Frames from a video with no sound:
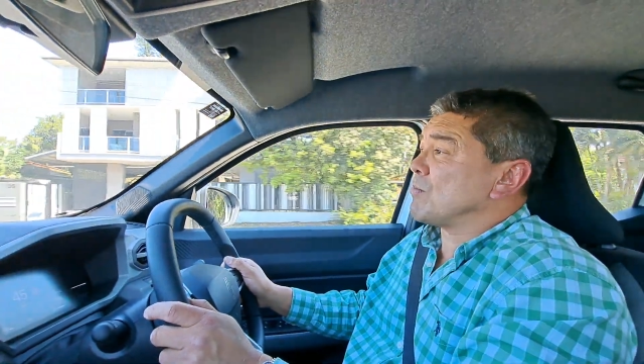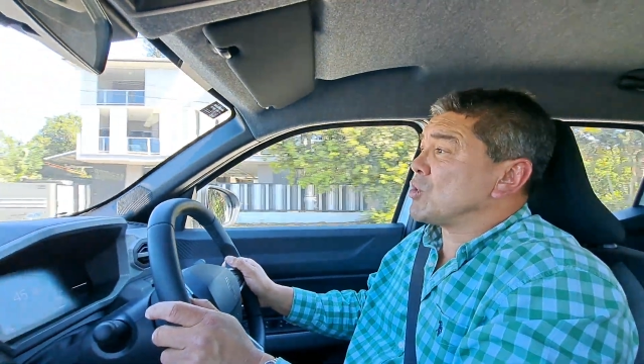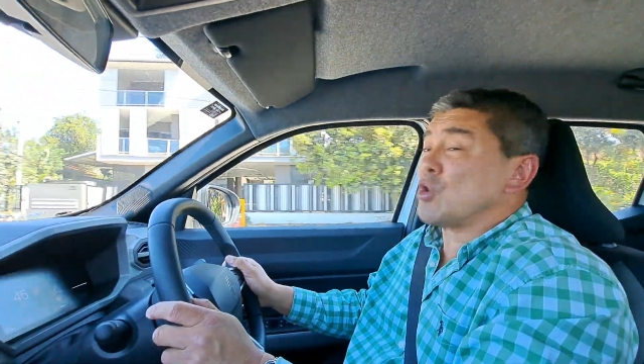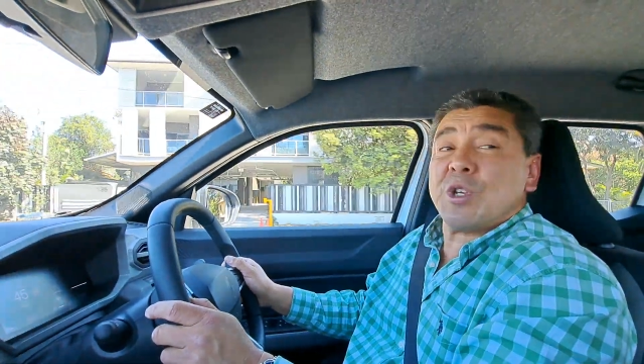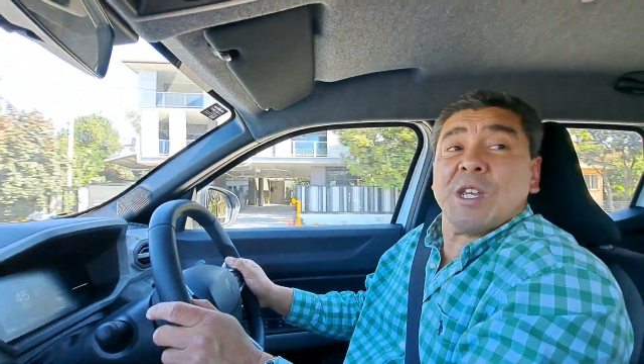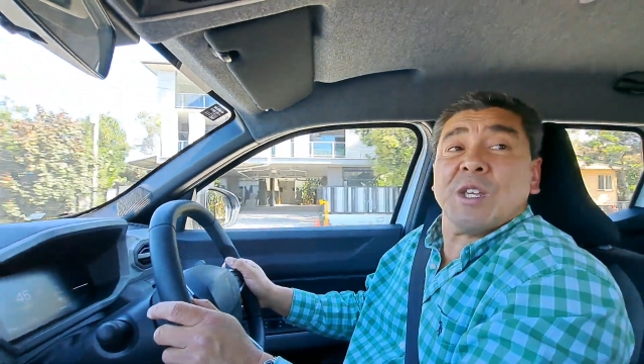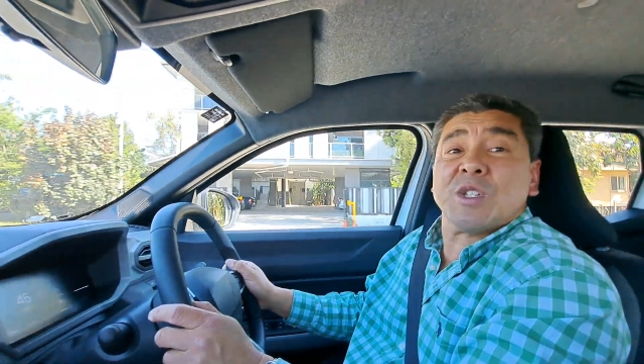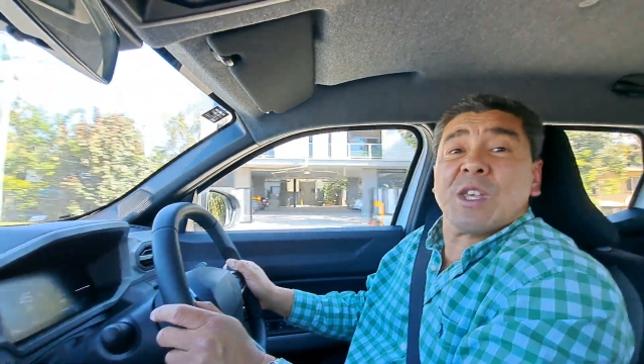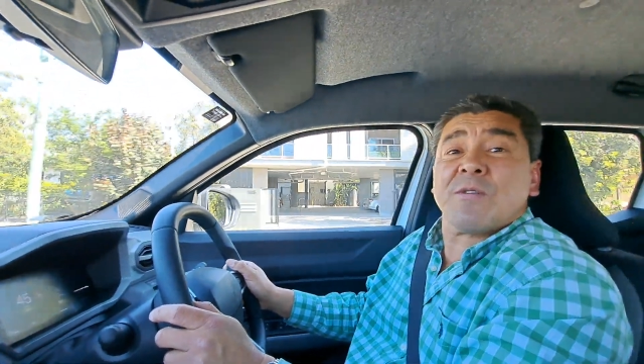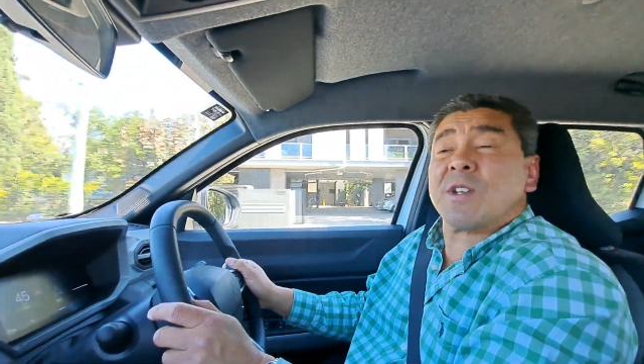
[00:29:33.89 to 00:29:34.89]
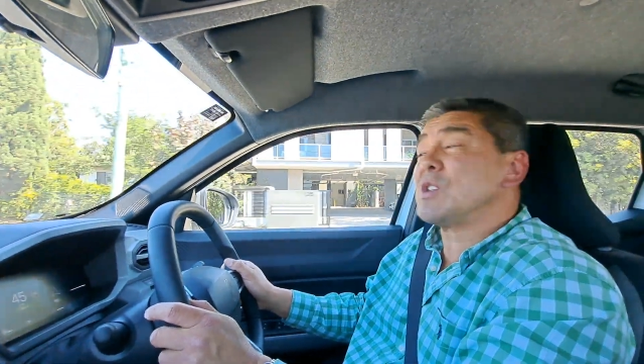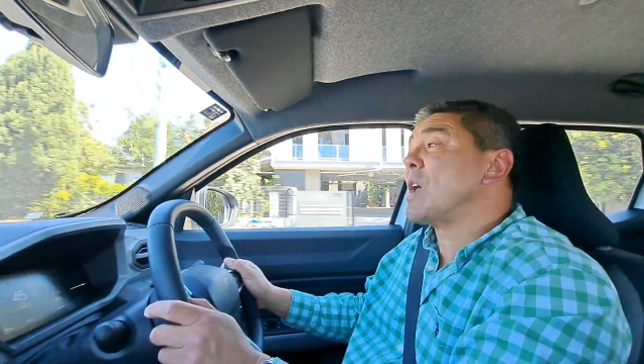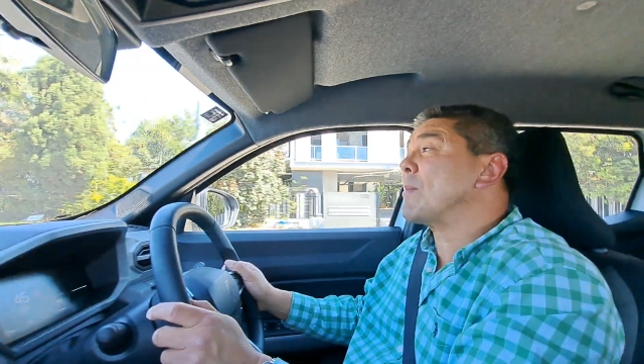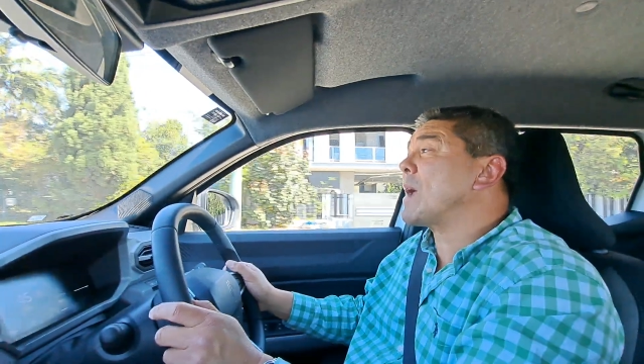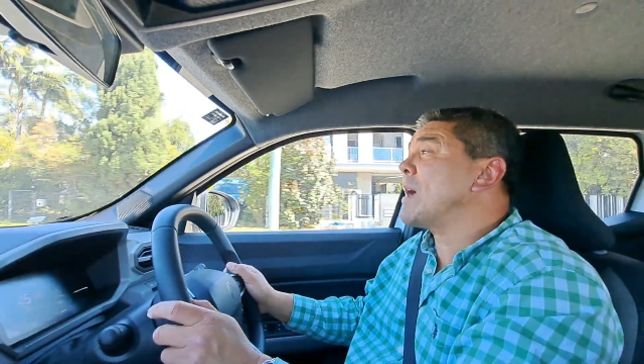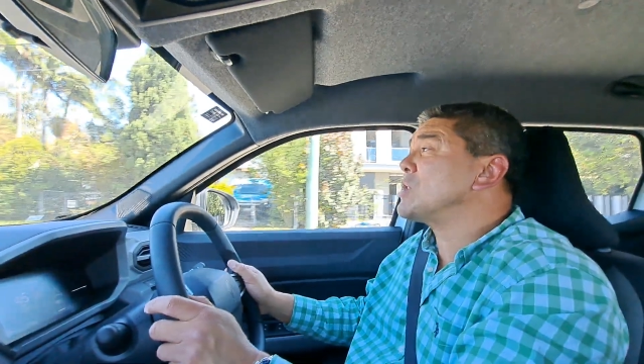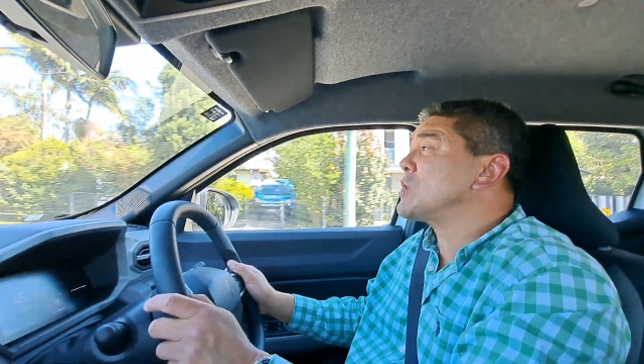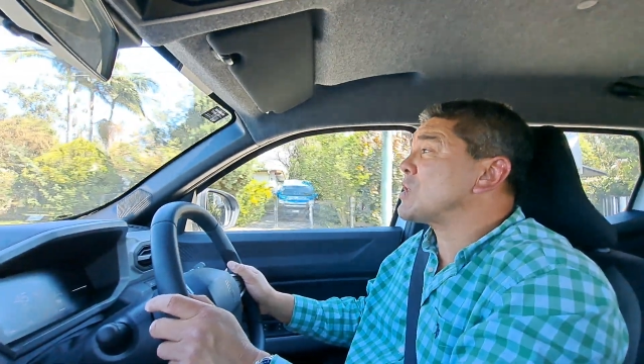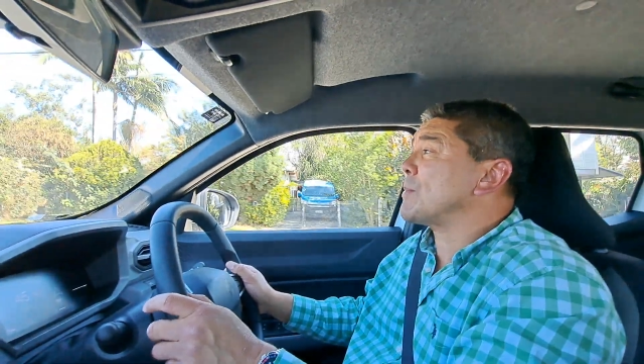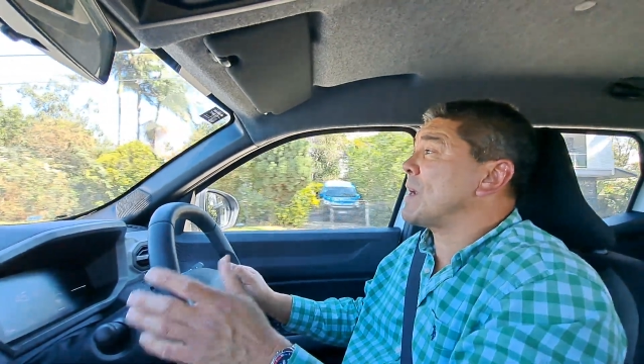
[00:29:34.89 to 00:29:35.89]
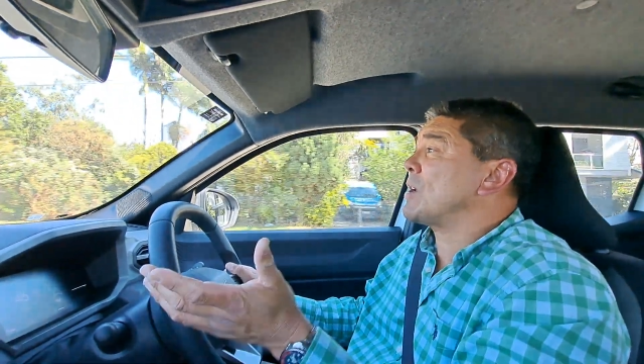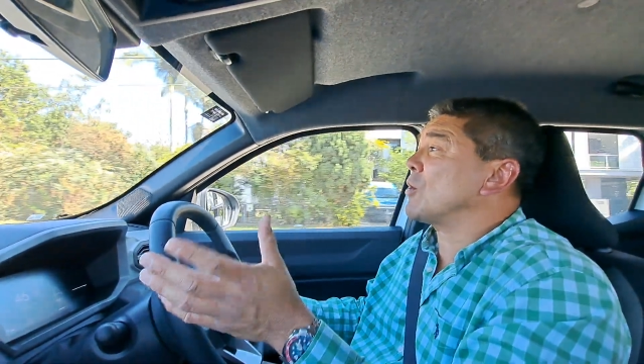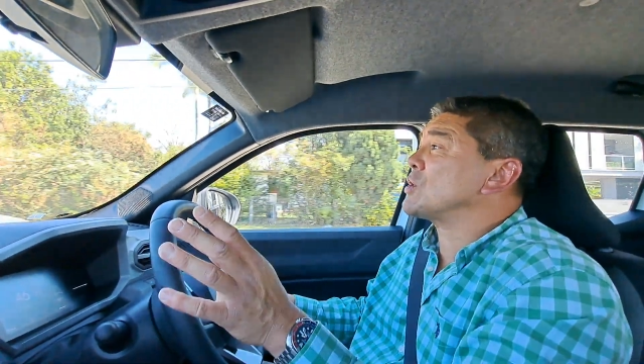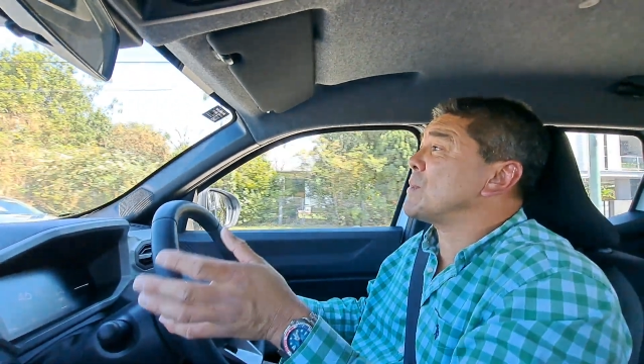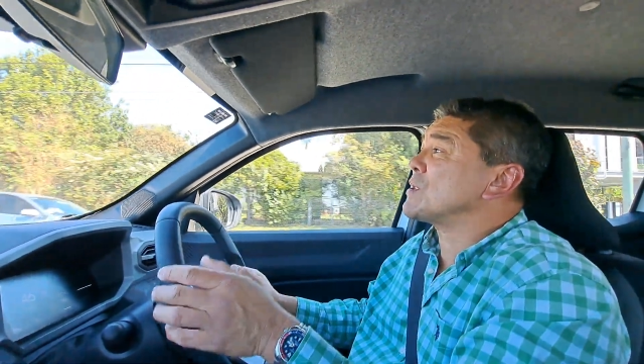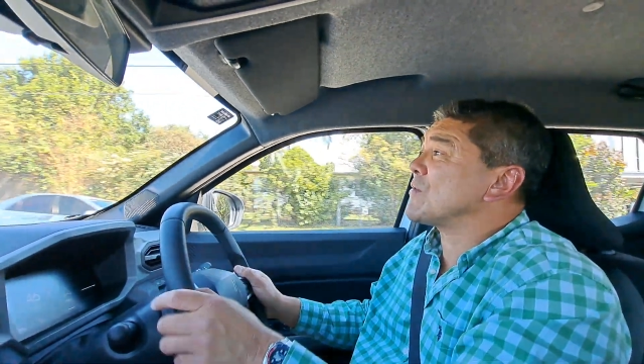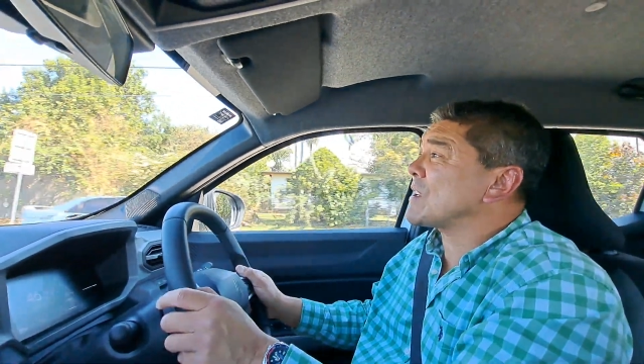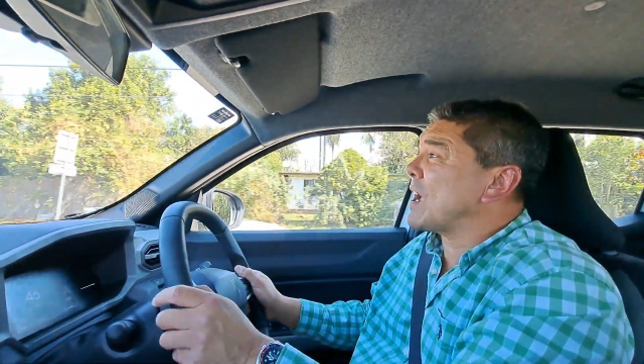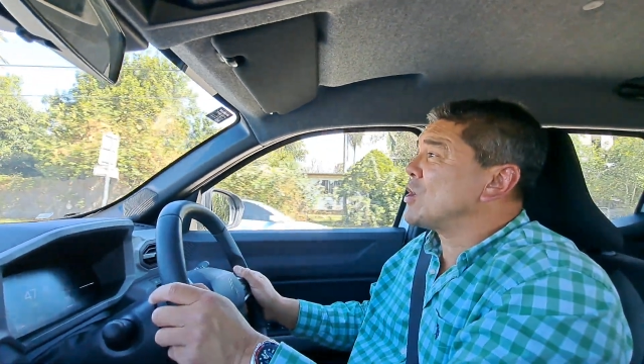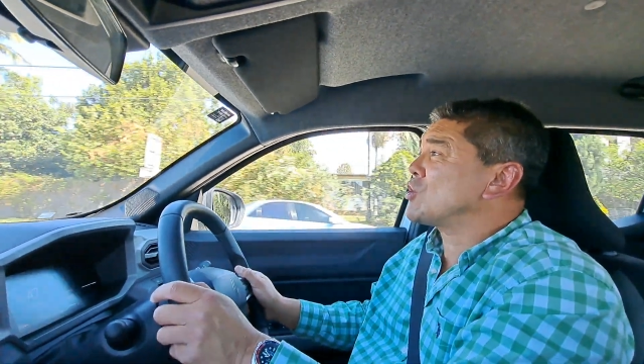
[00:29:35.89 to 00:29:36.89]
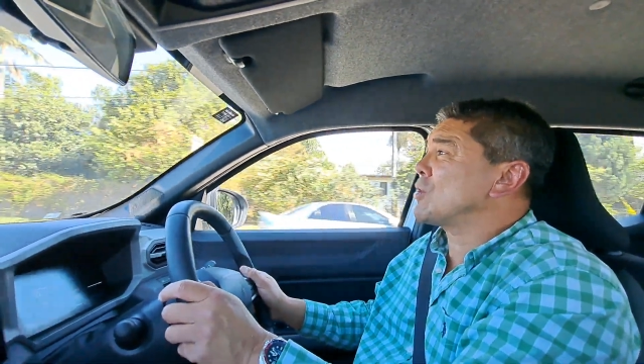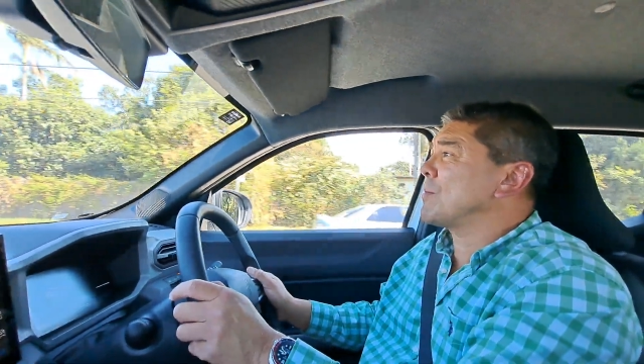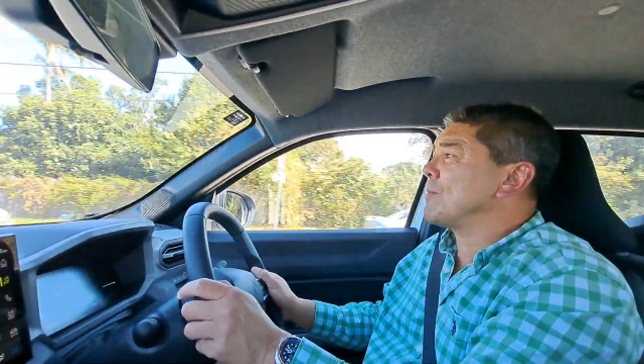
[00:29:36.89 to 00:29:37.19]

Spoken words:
2 years even in some cases, depending on specification.